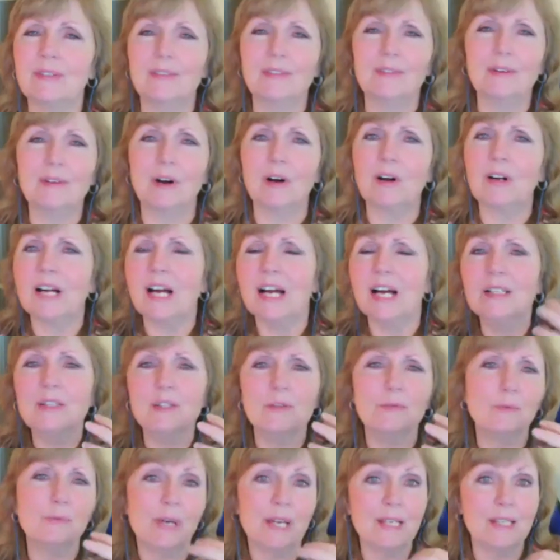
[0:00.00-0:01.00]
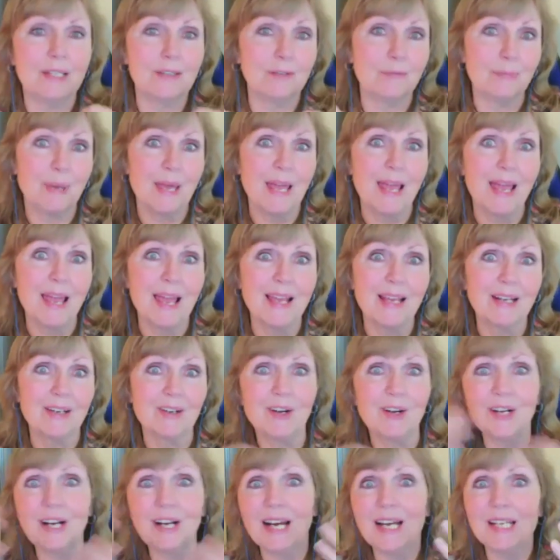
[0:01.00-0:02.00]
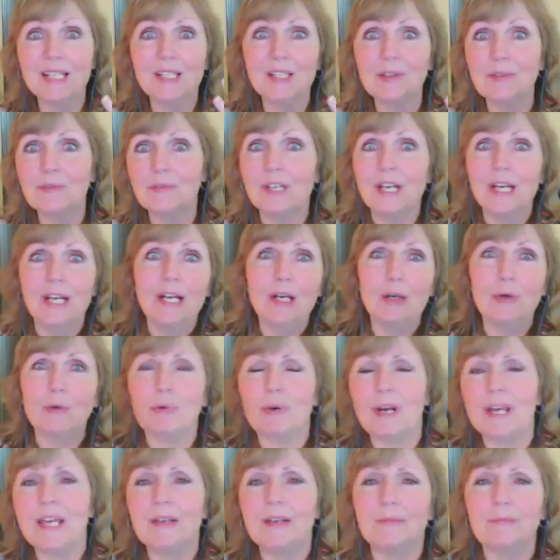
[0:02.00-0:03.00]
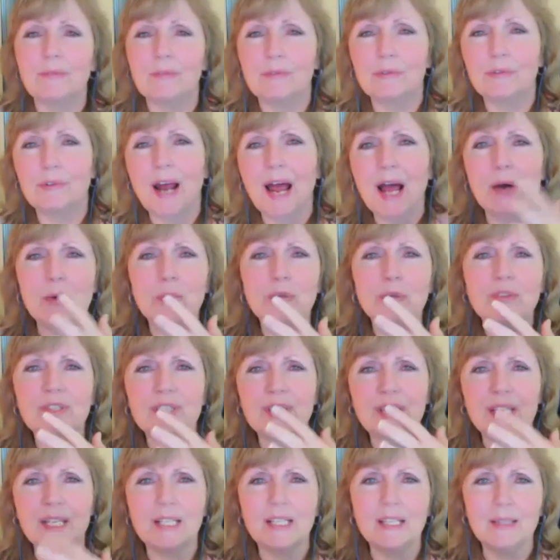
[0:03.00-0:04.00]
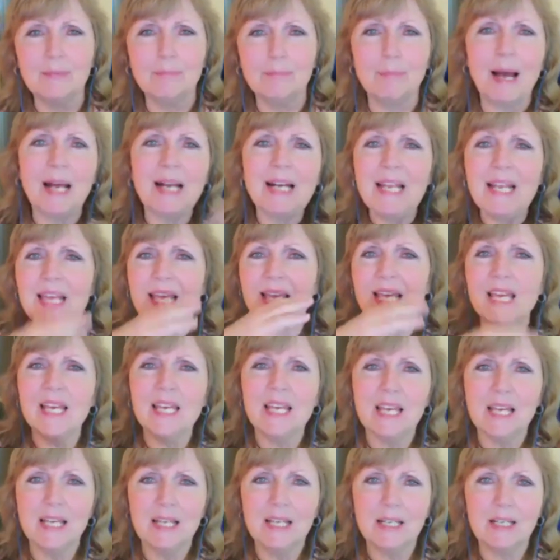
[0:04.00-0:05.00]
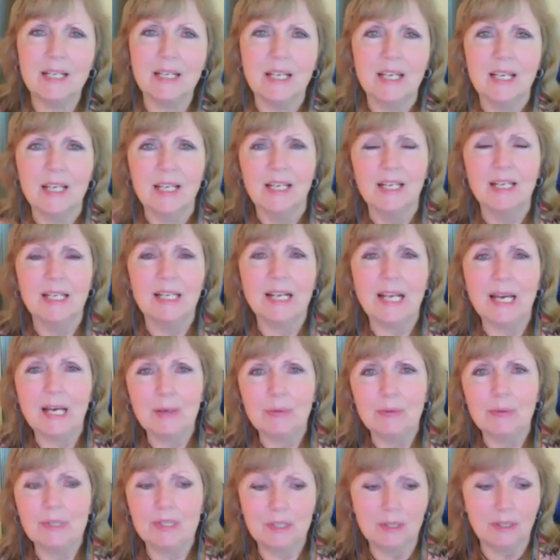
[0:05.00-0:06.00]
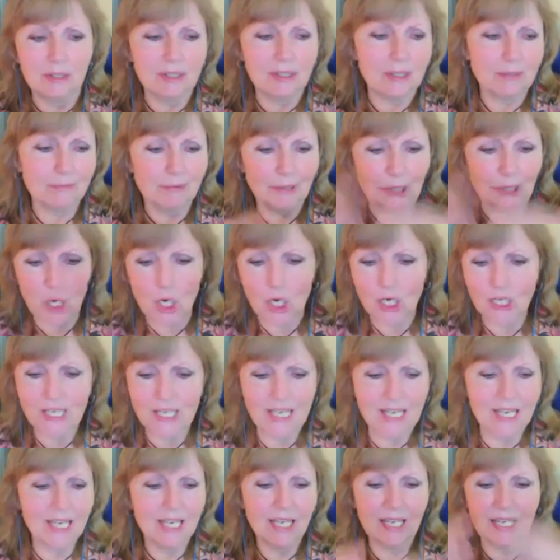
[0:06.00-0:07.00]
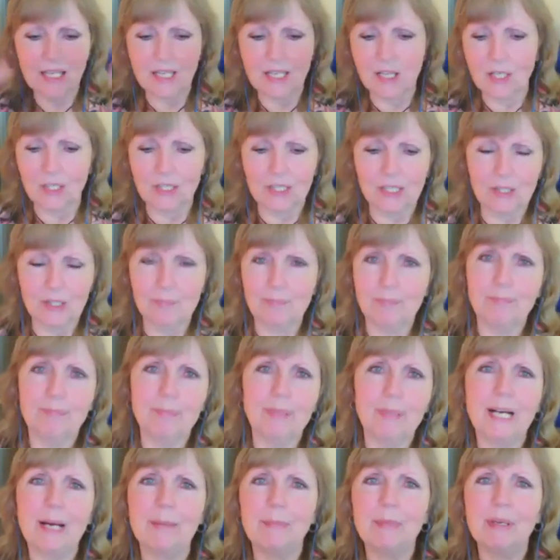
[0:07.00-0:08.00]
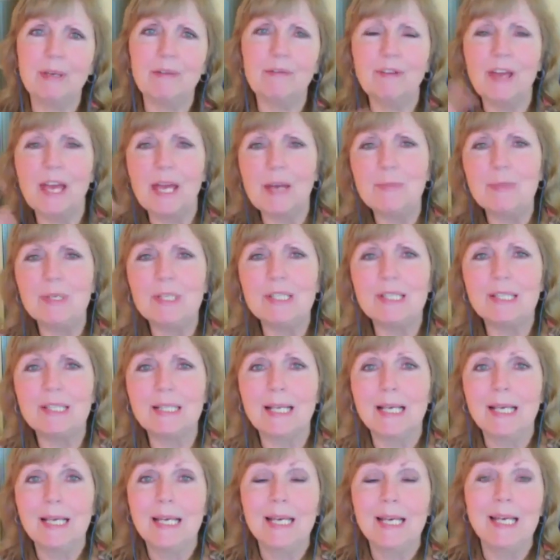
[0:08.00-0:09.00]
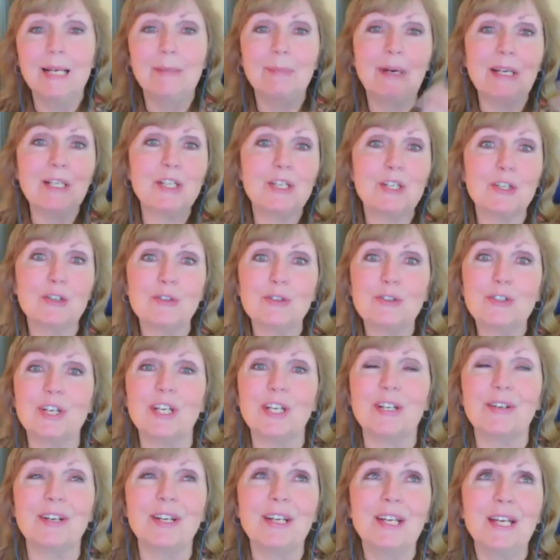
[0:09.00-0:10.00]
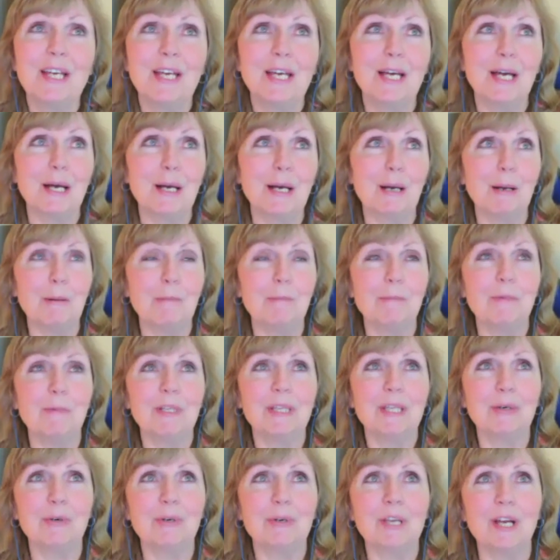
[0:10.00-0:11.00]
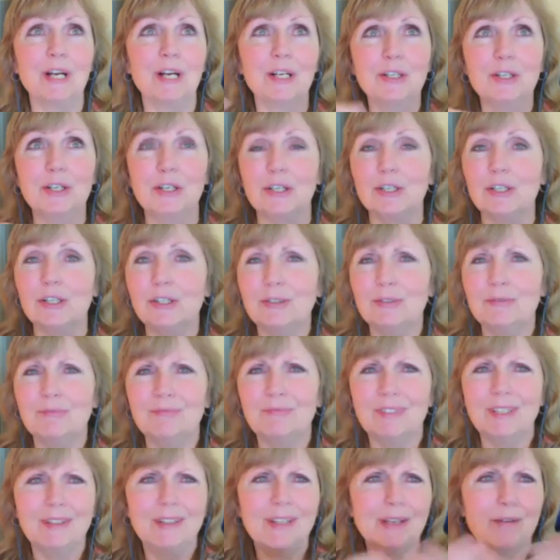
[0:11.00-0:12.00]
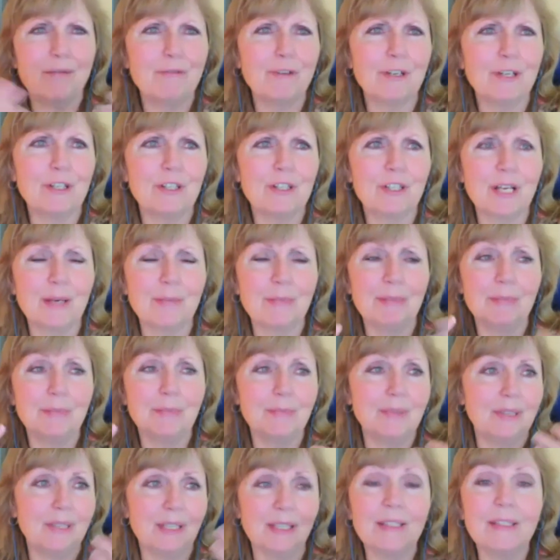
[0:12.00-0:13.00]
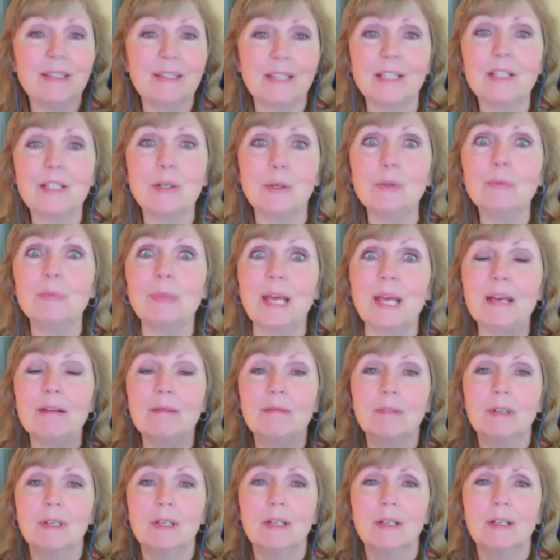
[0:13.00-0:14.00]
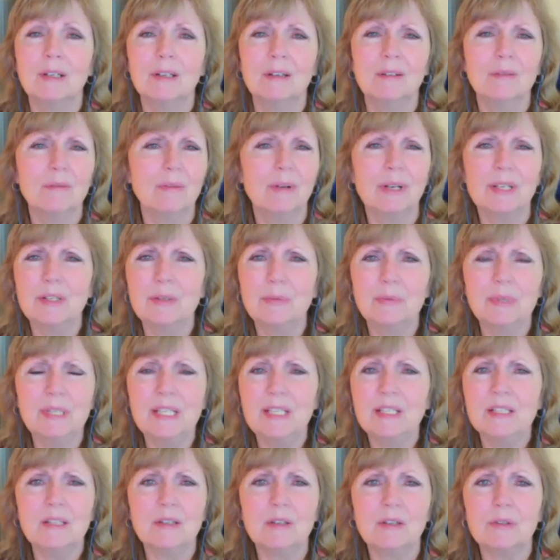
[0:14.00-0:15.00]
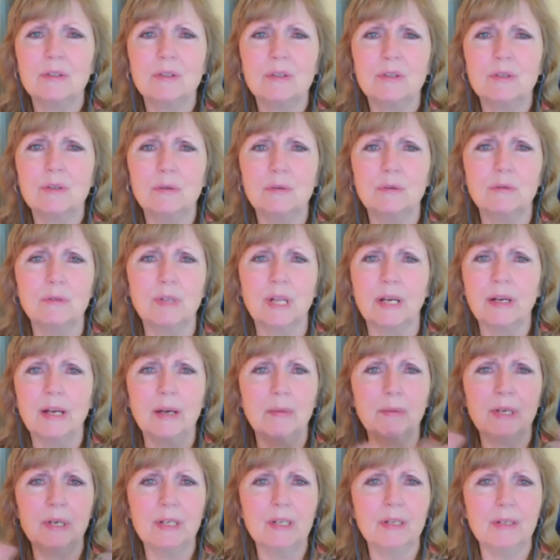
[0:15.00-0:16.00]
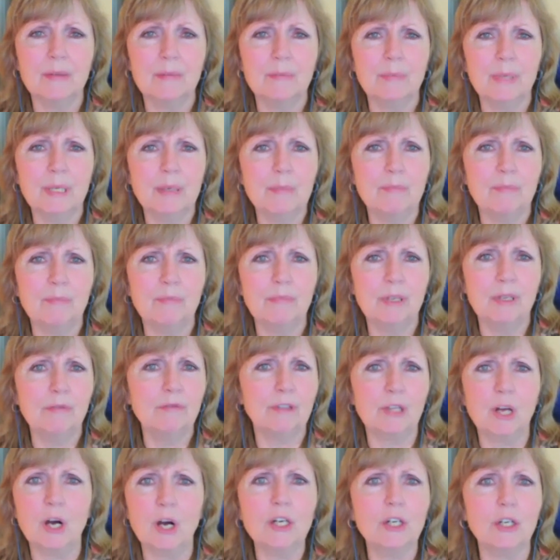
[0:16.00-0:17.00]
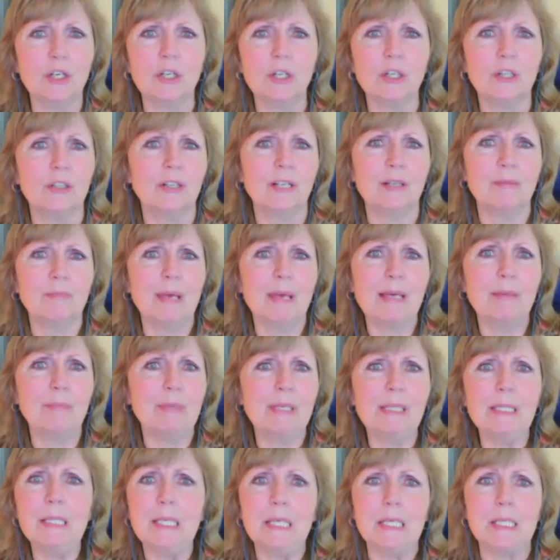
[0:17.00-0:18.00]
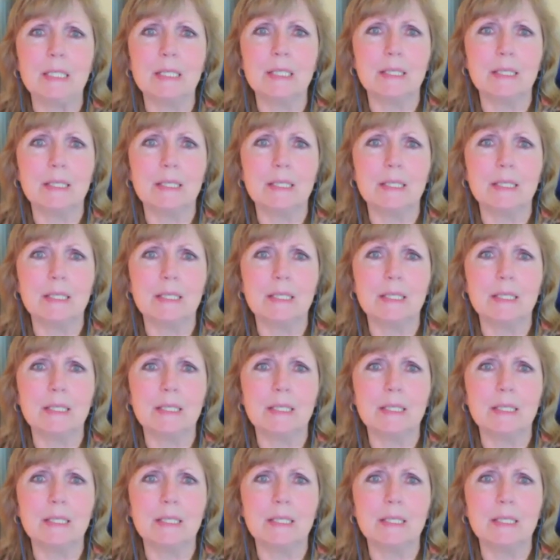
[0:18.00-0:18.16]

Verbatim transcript: all kinds of ways of being and all kinds of great routes and money and and now it's all this vlogging and all this becoming famous and and my children um, when they were younger they, they figured uh, they they told me why do we need to go to school? I, am going to be a vlogger and make millions.